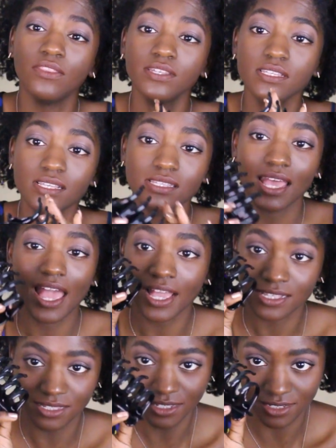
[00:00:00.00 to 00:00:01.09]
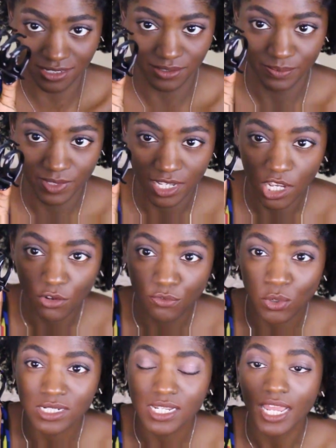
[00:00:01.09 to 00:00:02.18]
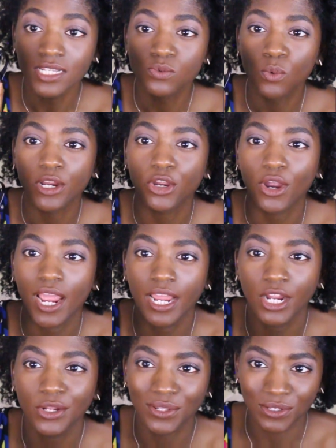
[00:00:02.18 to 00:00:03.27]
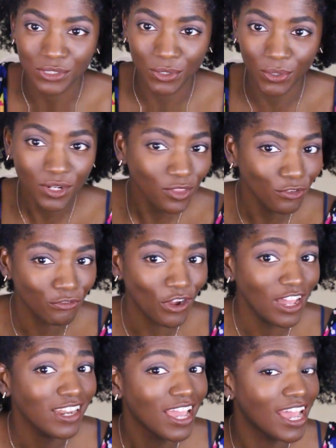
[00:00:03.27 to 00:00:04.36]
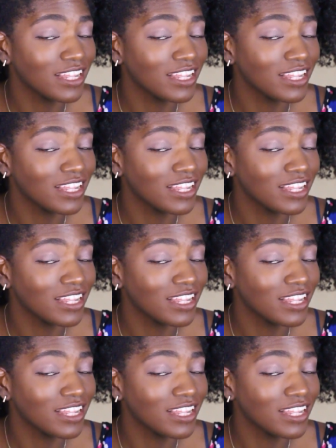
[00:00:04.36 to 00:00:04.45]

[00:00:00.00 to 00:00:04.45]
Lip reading: This is excellent for days where your hair looks good in the front